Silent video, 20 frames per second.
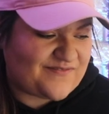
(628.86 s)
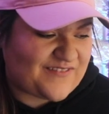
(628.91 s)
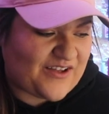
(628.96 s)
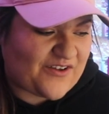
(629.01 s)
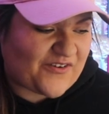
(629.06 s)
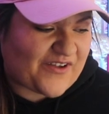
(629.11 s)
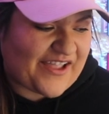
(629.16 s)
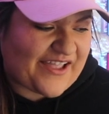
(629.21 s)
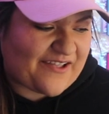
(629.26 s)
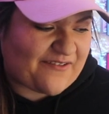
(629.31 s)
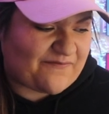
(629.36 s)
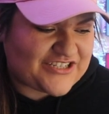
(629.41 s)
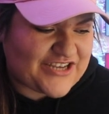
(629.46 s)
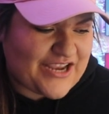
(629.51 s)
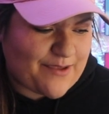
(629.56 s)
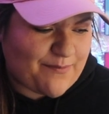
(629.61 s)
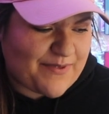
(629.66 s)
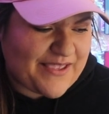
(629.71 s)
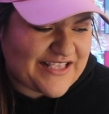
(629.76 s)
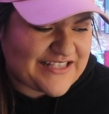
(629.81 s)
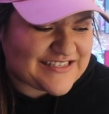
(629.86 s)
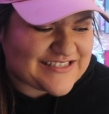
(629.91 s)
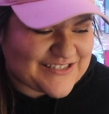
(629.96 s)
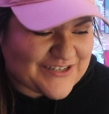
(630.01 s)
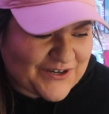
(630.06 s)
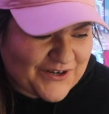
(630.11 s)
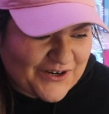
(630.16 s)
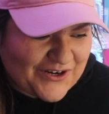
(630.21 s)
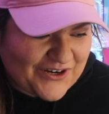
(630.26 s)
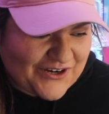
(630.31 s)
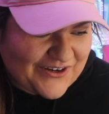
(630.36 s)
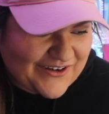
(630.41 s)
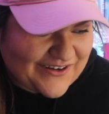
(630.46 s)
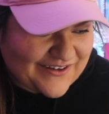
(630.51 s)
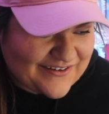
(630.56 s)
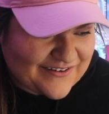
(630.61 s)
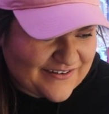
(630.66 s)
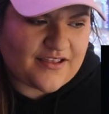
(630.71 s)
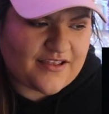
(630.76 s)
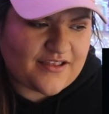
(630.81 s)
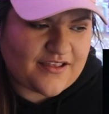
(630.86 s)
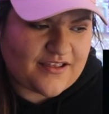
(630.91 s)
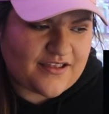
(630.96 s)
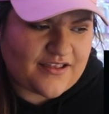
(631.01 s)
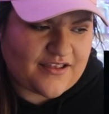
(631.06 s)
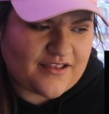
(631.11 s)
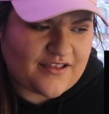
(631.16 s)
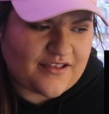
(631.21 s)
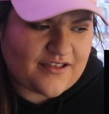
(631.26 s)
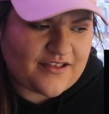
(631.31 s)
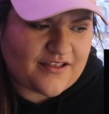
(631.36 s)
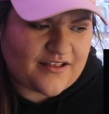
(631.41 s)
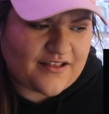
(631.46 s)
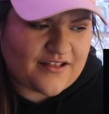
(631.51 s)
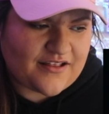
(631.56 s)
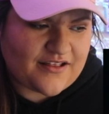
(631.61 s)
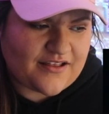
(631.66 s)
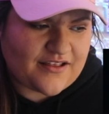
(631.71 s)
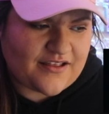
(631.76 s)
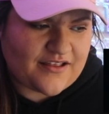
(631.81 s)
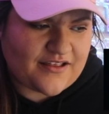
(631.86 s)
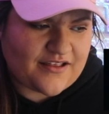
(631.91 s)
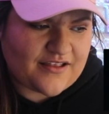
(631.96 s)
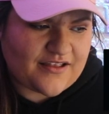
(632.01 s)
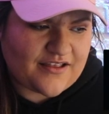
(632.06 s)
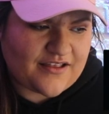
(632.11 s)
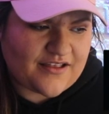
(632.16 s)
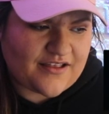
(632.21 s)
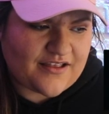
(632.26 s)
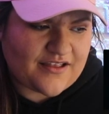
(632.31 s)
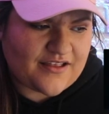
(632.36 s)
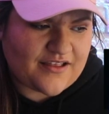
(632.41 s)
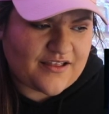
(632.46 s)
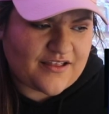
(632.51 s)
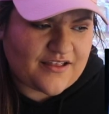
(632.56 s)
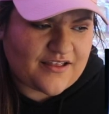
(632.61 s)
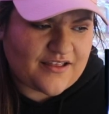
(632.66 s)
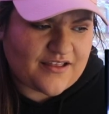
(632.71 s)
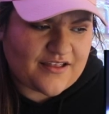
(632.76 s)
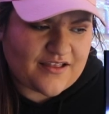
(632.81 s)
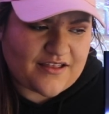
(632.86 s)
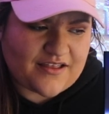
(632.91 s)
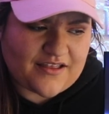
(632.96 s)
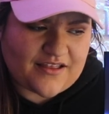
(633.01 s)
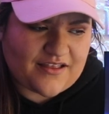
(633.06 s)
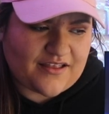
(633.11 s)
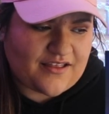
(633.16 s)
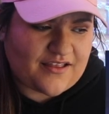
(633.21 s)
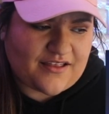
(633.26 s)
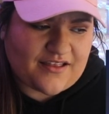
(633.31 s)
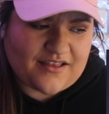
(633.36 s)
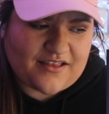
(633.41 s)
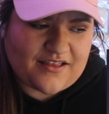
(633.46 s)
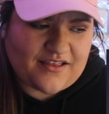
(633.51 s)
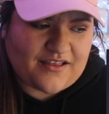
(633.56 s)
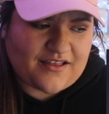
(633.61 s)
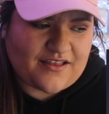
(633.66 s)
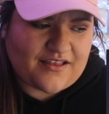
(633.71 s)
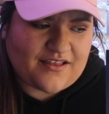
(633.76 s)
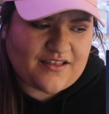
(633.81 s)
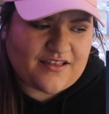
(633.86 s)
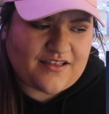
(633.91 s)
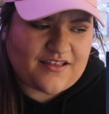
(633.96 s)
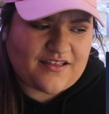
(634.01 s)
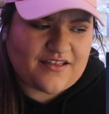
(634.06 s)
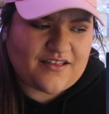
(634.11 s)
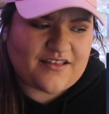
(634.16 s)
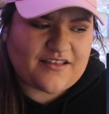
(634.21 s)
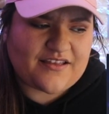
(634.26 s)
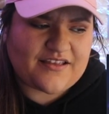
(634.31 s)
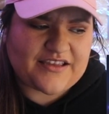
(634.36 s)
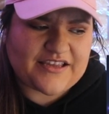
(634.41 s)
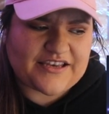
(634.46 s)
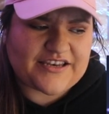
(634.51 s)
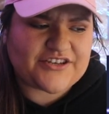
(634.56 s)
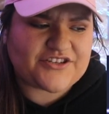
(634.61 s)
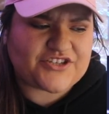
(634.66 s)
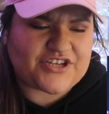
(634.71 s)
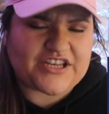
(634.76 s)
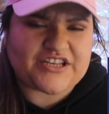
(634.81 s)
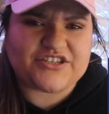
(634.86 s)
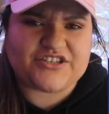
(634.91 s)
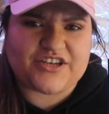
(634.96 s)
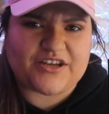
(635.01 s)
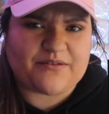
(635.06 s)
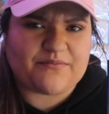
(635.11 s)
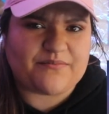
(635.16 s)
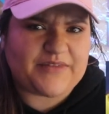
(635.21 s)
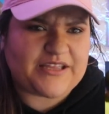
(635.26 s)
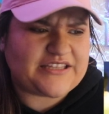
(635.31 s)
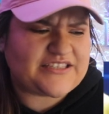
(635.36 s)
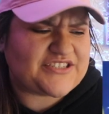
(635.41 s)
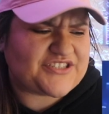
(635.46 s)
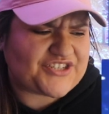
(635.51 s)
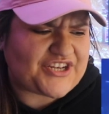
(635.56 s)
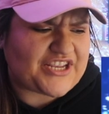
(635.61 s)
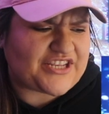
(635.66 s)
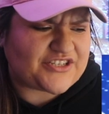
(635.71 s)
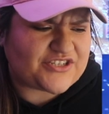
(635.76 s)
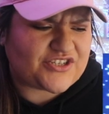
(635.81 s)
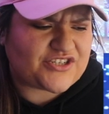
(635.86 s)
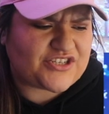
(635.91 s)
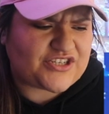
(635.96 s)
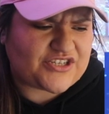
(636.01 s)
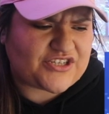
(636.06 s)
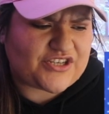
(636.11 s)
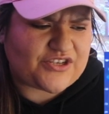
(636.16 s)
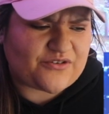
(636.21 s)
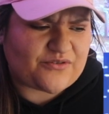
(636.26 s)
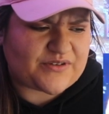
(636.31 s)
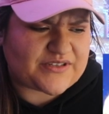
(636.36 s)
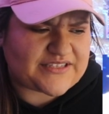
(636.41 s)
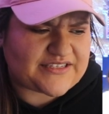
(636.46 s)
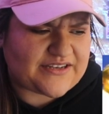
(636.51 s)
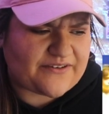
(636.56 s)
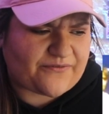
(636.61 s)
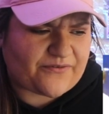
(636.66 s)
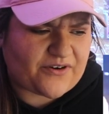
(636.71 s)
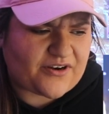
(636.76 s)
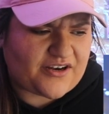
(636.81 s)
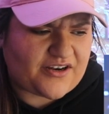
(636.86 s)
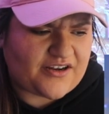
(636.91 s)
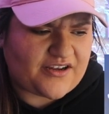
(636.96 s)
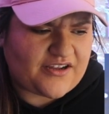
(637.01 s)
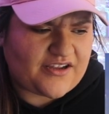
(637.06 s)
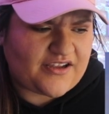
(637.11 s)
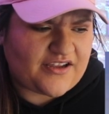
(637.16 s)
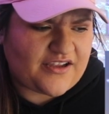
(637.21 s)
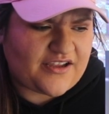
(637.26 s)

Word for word: Okay, JP's turn. I did change up. It's changed too, it's different.